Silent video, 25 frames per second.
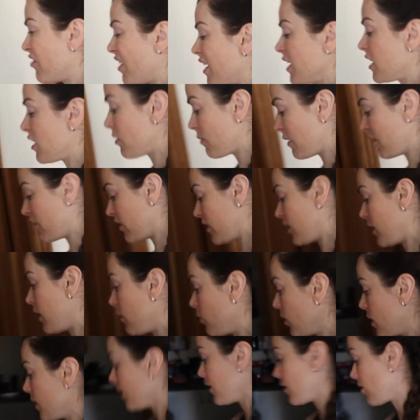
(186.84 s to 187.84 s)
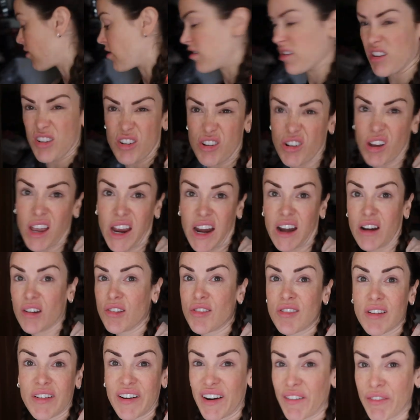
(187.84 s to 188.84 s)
vacuum every day because the dog hairs are